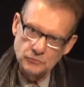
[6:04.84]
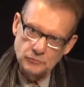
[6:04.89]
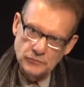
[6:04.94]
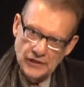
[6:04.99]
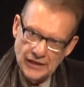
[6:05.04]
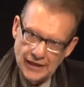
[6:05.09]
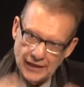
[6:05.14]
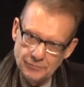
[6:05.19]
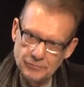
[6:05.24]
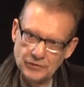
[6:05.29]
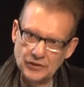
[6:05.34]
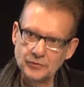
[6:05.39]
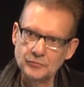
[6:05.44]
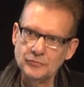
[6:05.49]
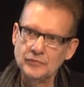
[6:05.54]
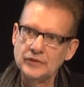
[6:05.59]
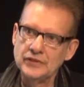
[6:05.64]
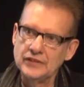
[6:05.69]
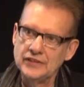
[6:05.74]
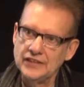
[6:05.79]

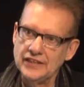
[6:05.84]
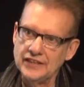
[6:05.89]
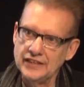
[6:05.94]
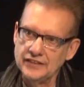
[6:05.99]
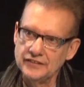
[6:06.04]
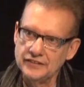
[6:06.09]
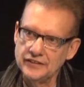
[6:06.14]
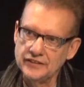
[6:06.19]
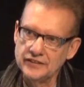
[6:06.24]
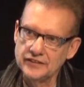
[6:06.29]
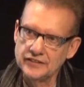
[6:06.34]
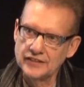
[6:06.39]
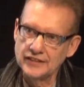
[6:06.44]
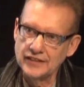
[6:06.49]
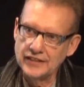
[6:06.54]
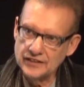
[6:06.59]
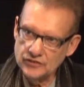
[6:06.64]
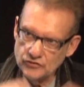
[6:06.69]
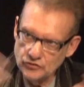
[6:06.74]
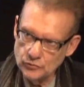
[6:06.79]
problem and the
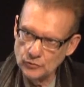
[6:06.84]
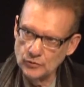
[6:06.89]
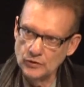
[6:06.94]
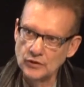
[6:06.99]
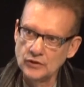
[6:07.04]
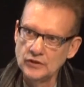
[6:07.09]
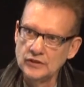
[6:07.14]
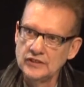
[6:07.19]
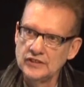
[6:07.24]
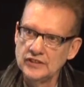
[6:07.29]
intellectual